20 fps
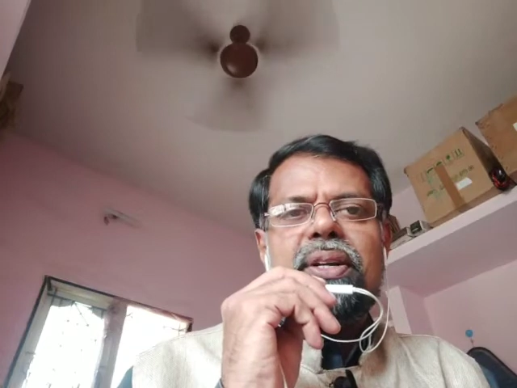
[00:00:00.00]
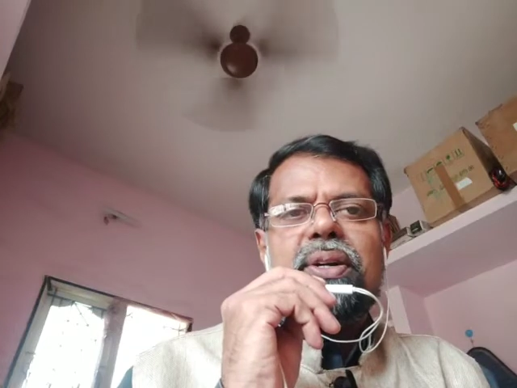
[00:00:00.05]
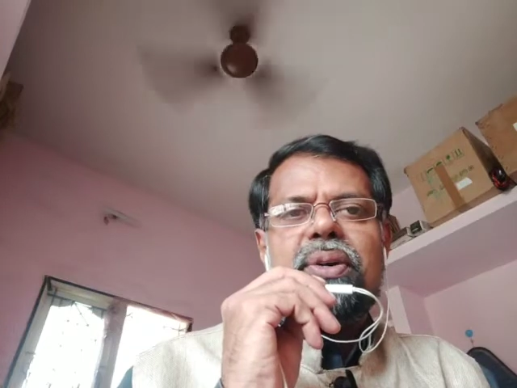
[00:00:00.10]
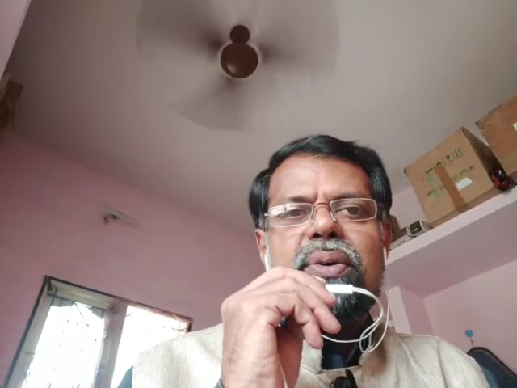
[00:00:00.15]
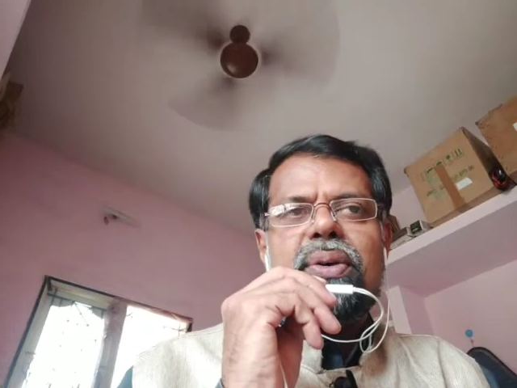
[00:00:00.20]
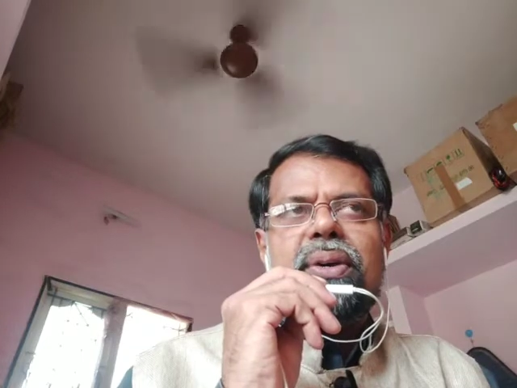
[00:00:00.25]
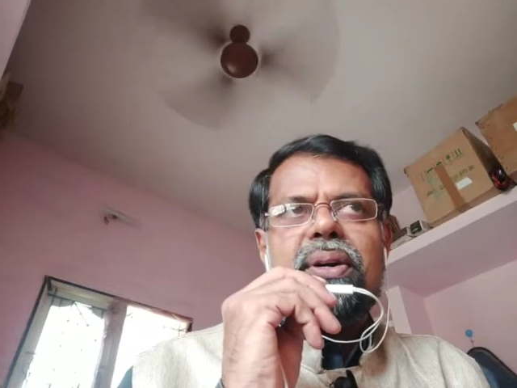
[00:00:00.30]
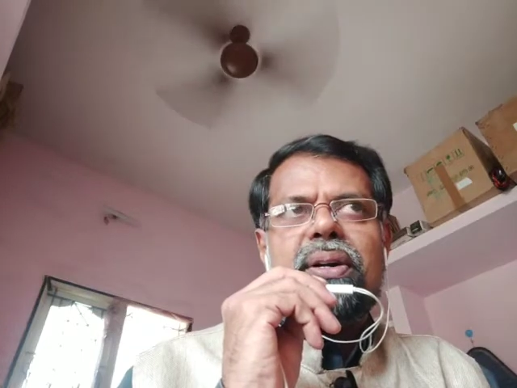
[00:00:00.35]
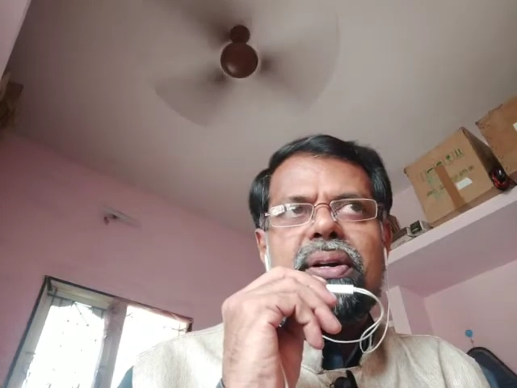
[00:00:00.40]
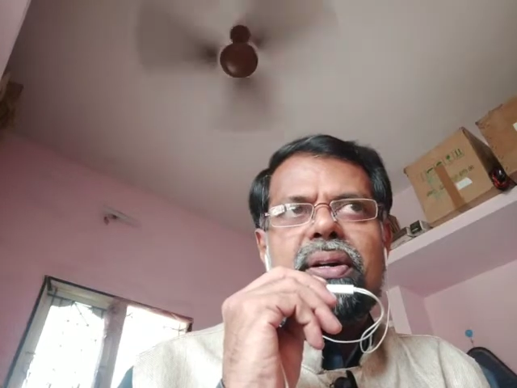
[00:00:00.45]

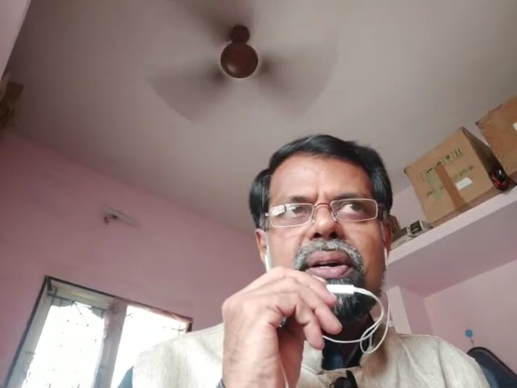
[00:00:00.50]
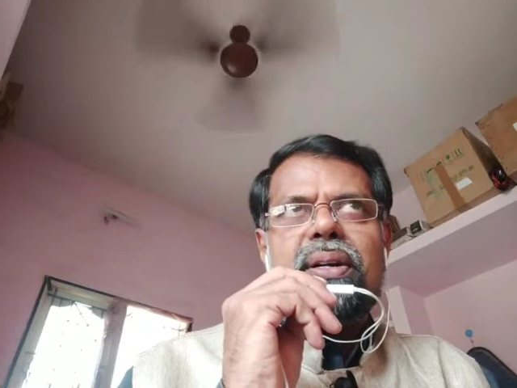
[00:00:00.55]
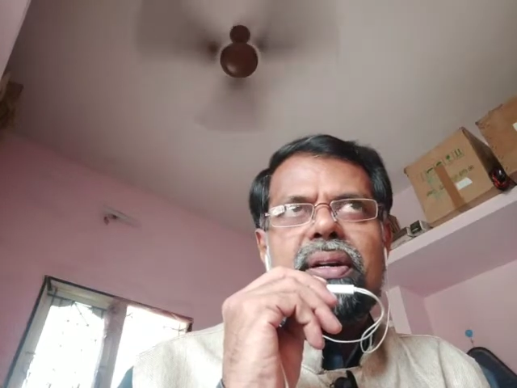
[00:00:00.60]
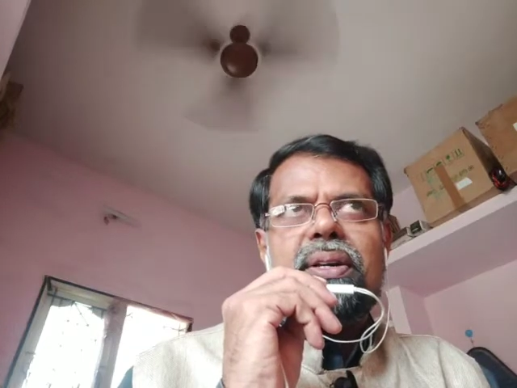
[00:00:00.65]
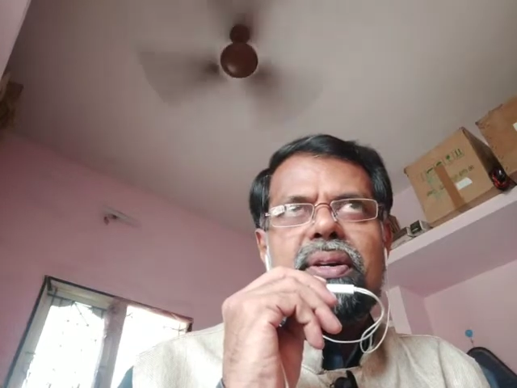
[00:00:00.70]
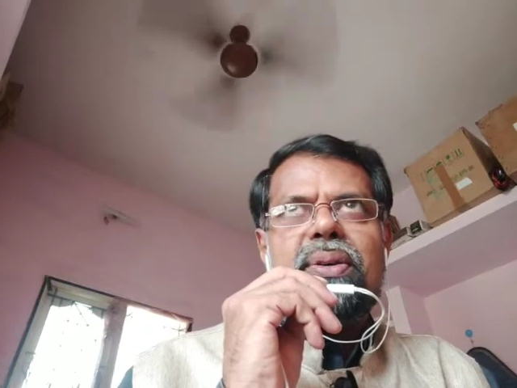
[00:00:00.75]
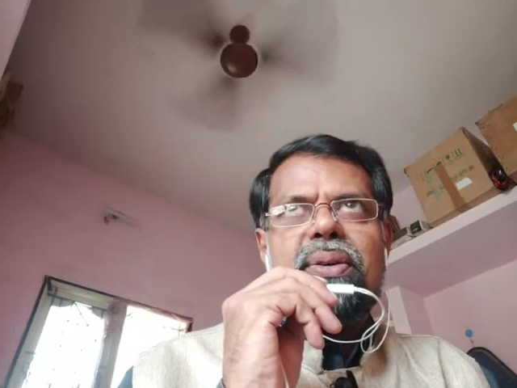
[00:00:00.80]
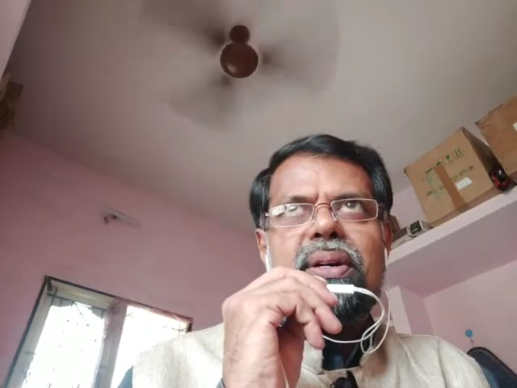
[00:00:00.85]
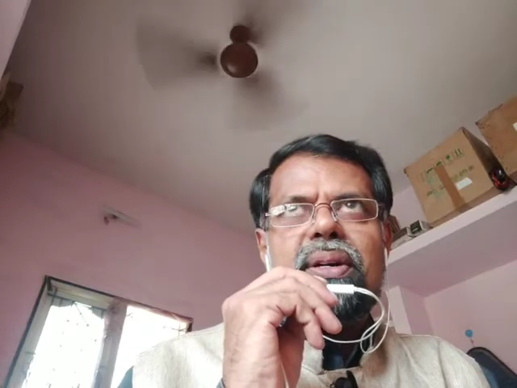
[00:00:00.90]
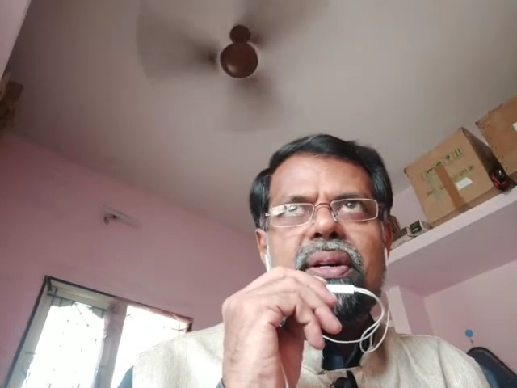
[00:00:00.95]

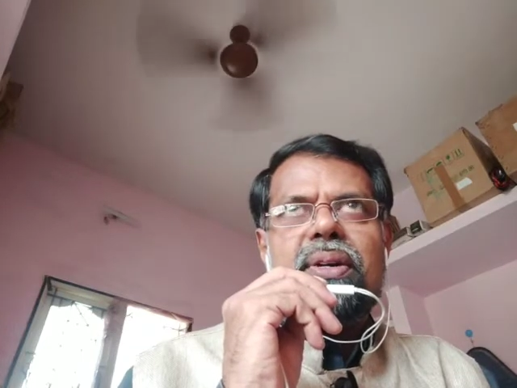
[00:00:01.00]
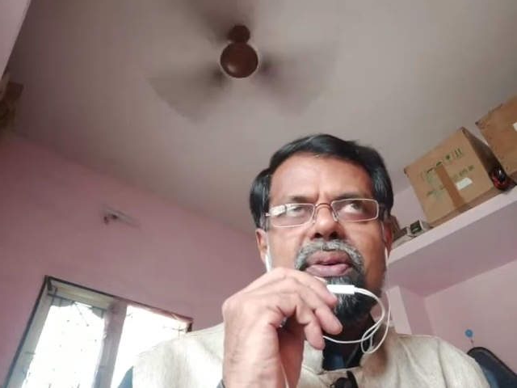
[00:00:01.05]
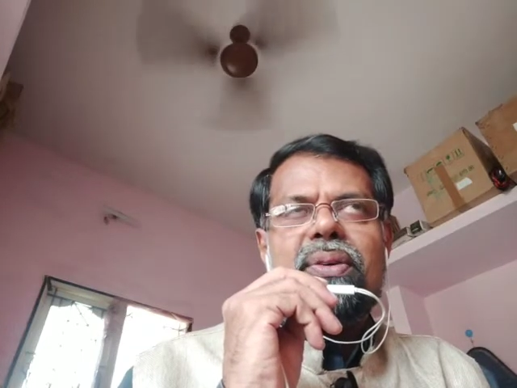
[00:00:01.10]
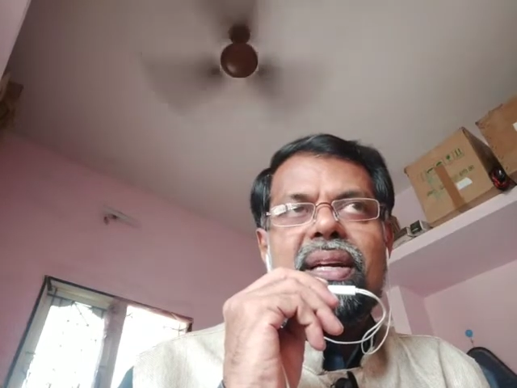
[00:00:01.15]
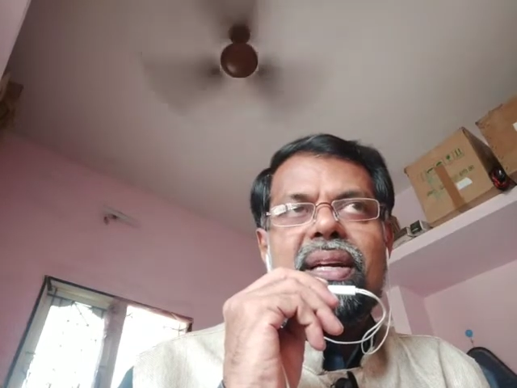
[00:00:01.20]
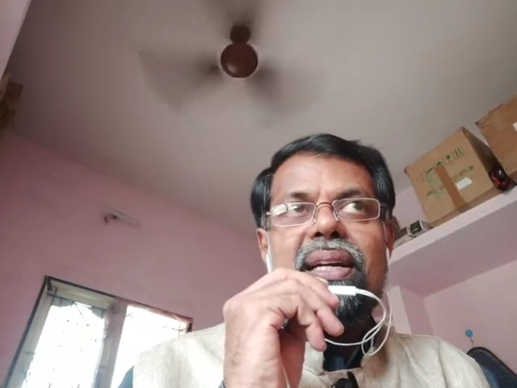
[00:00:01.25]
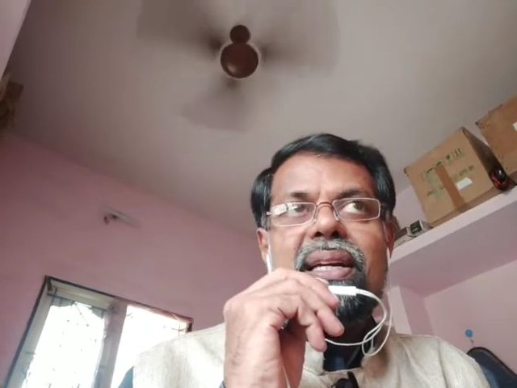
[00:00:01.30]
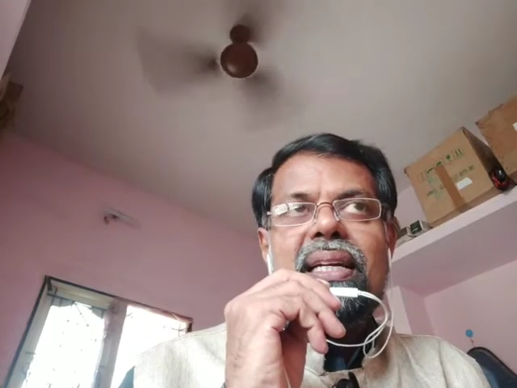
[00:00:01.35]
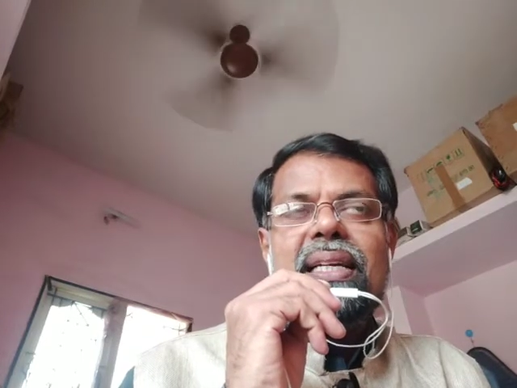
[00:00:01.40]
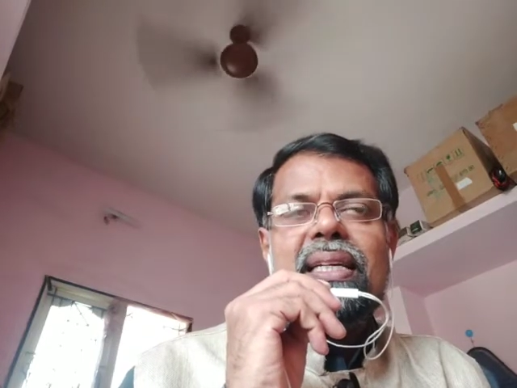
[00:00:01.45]

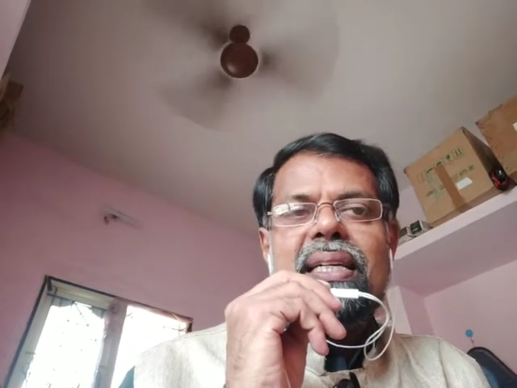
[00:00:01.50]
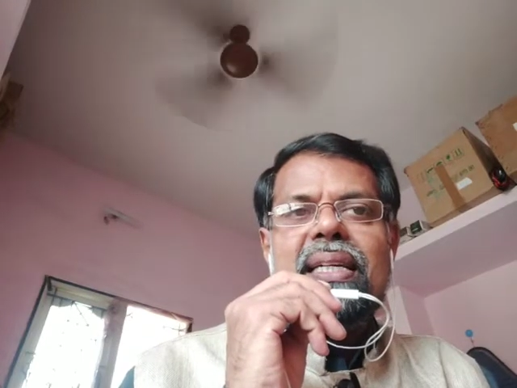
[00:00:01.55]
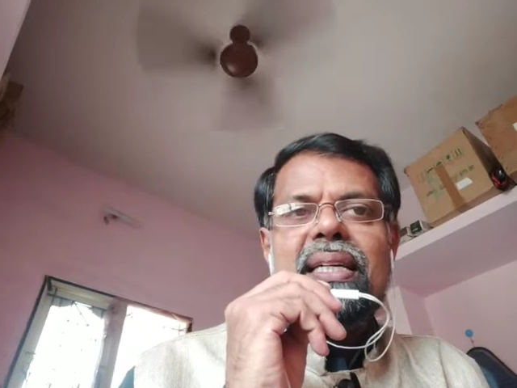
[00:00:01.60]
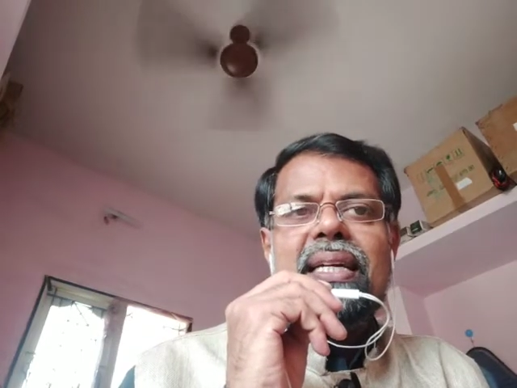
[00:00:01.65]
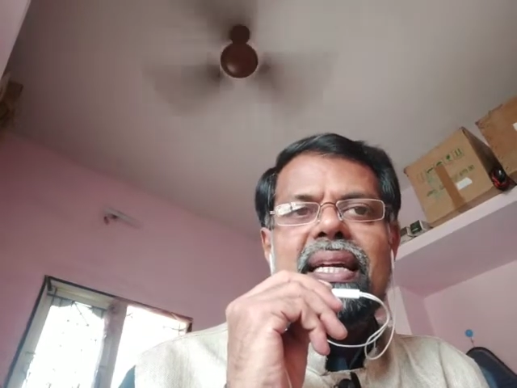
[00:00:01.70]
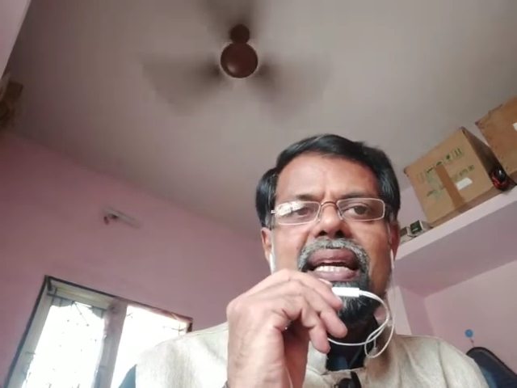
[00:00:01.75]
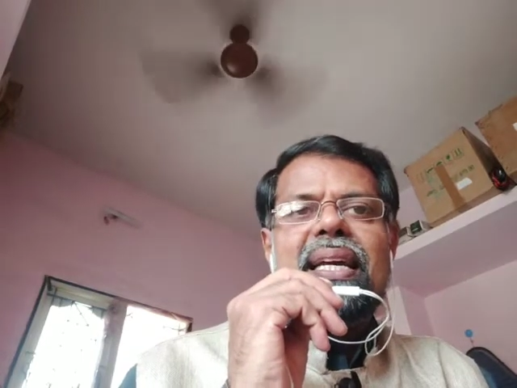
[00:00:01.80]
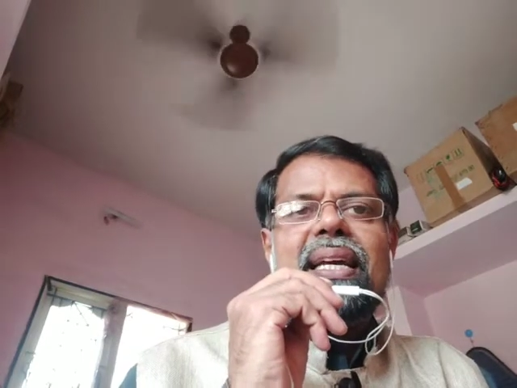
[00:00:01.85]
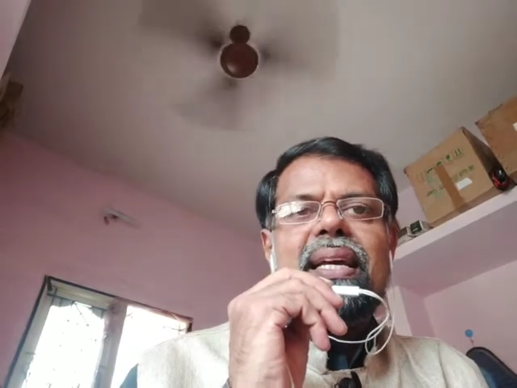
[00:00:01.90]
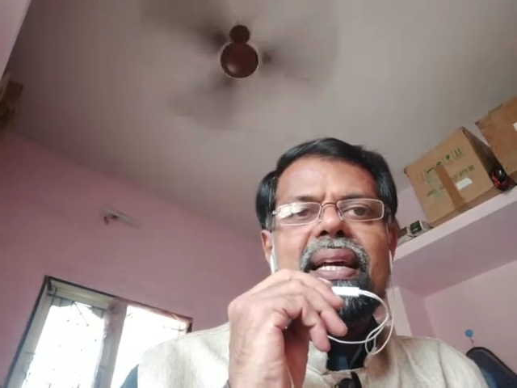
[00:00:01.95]

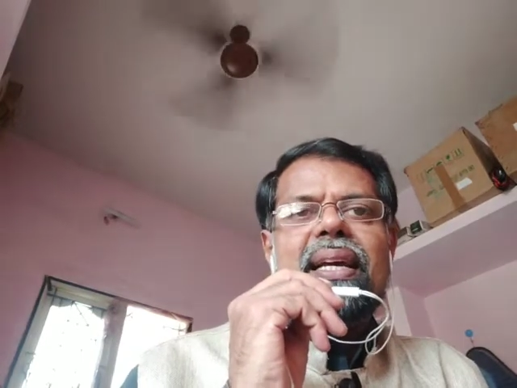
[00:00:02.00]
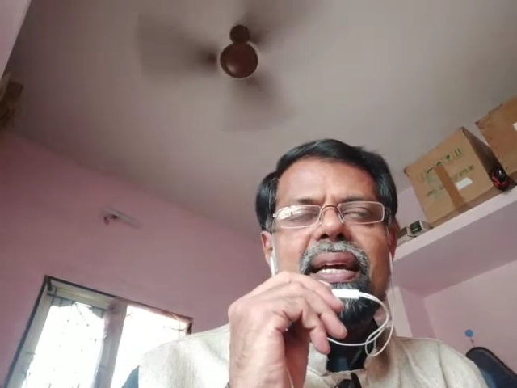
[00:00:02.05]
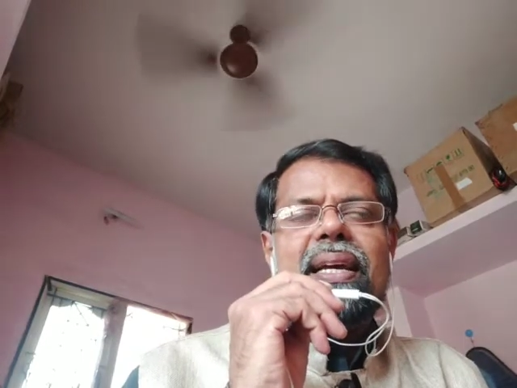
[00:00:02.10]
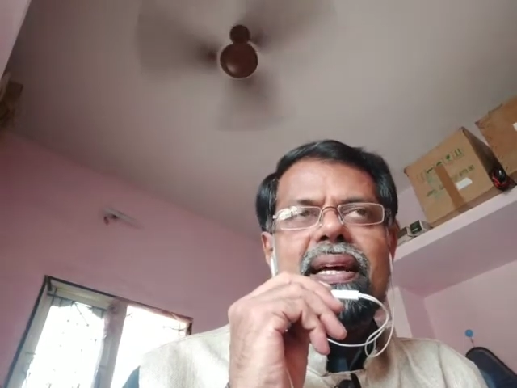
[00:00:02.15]
learning